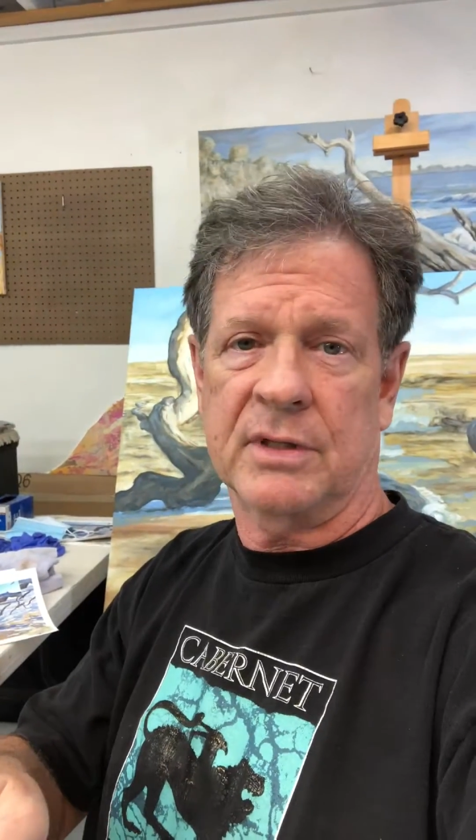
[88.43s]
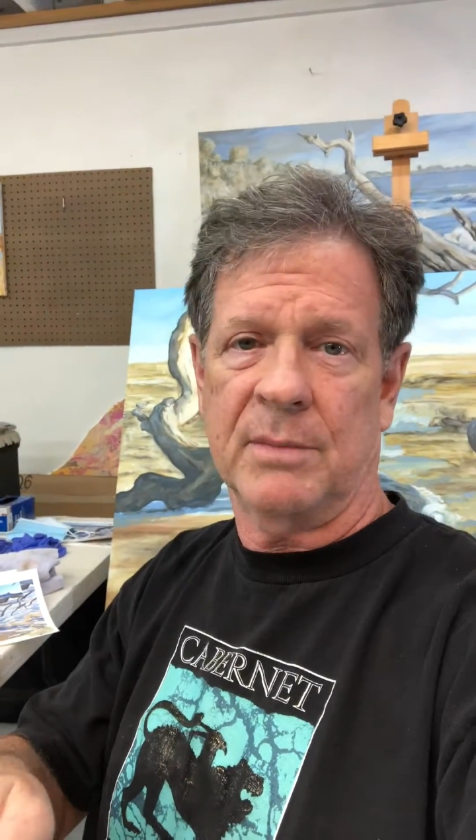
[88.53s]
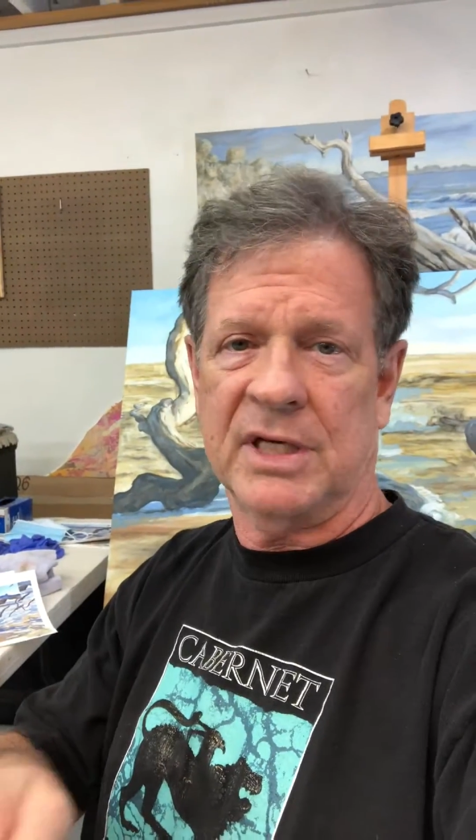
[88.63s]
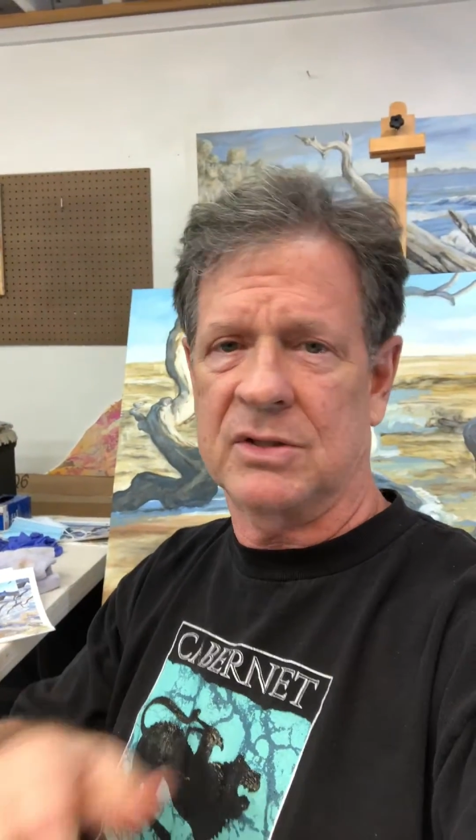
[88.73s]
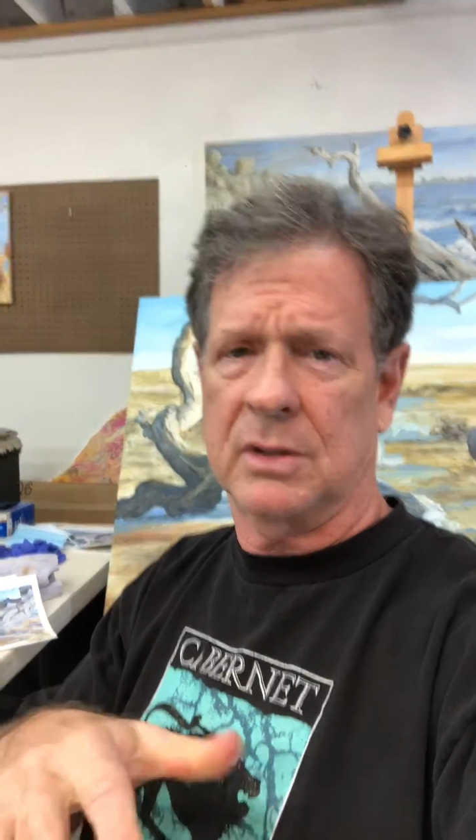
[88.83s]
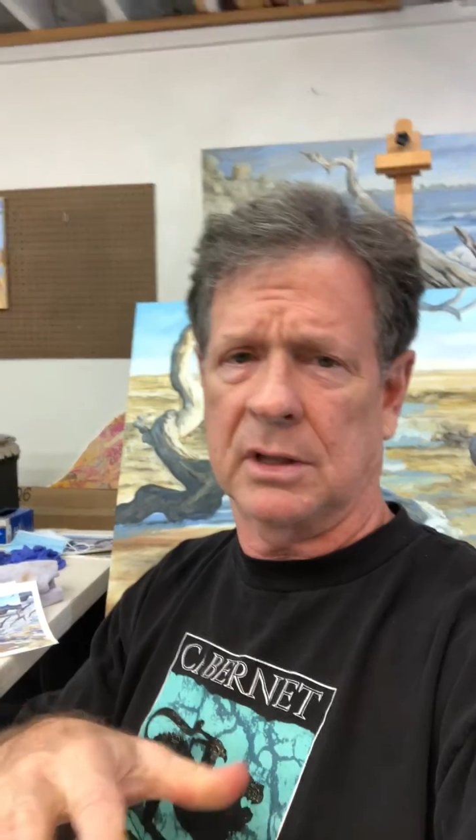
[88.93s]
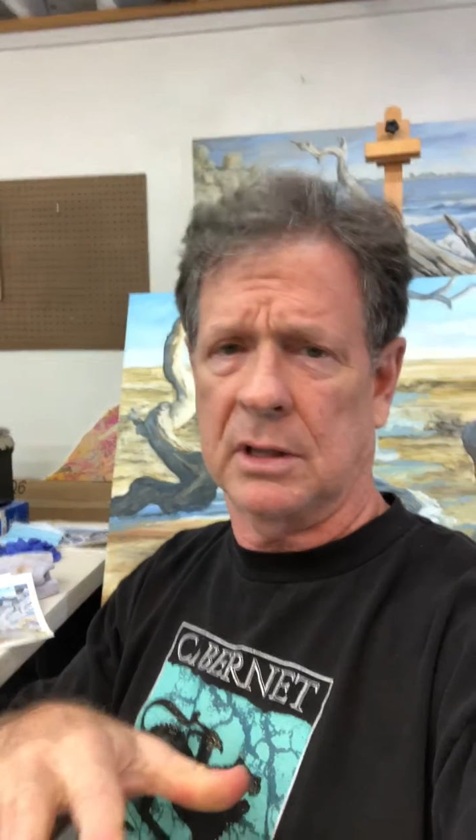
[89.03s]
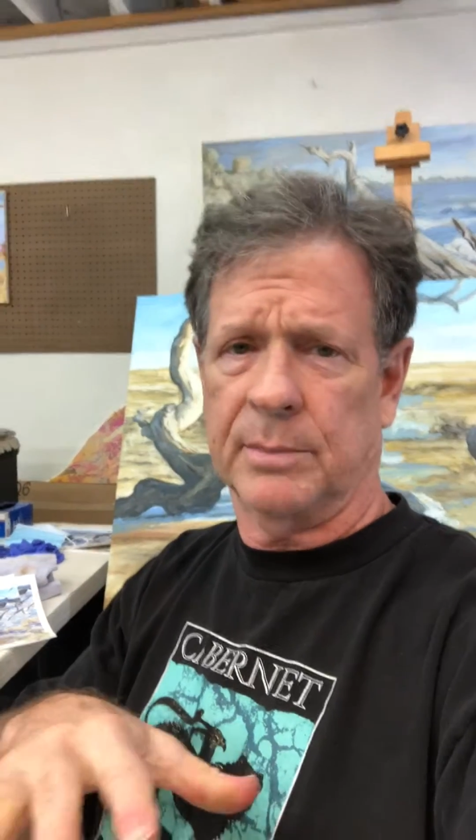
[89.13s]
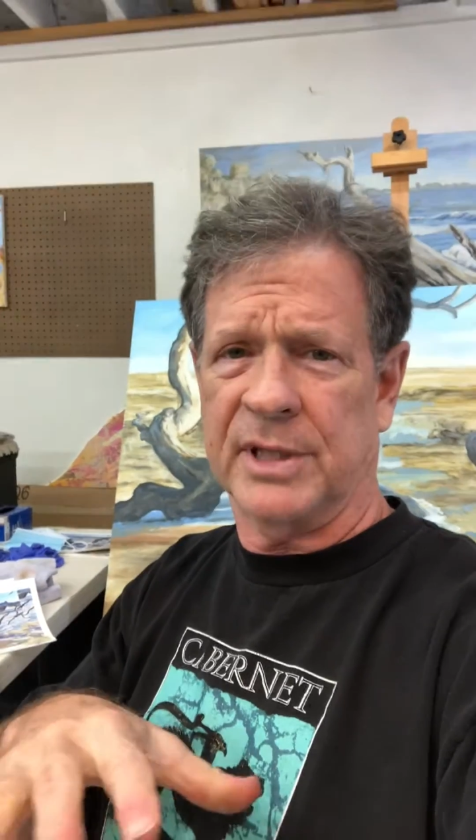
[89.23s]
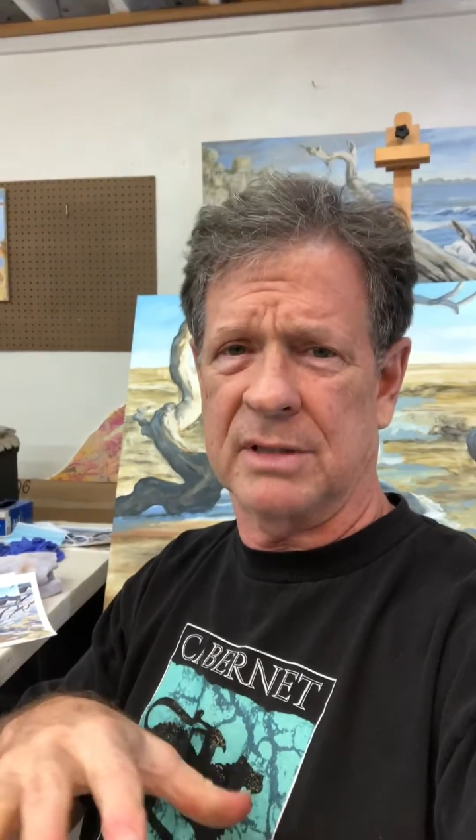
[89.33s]
and makes it a
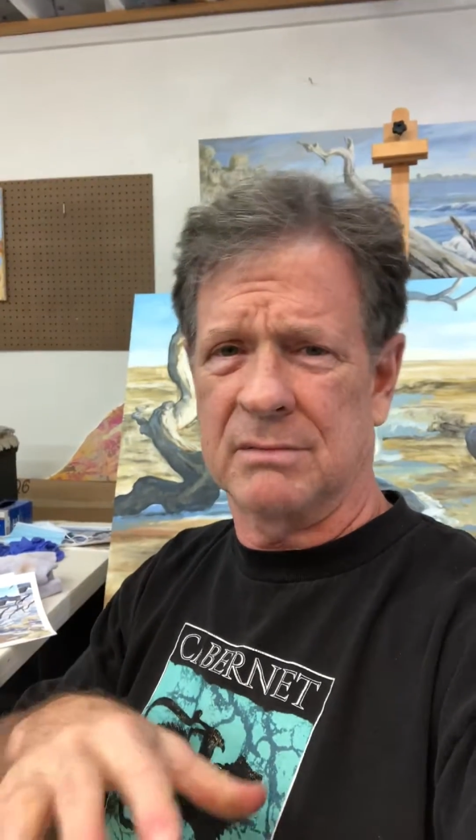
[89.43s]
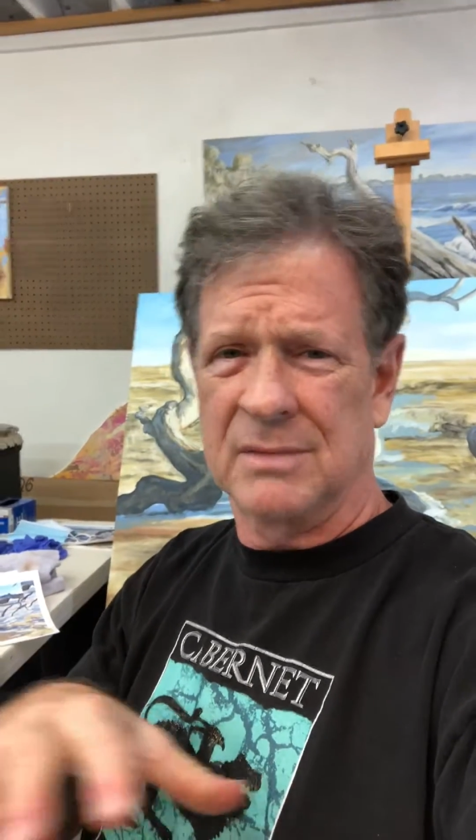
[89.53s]
little bit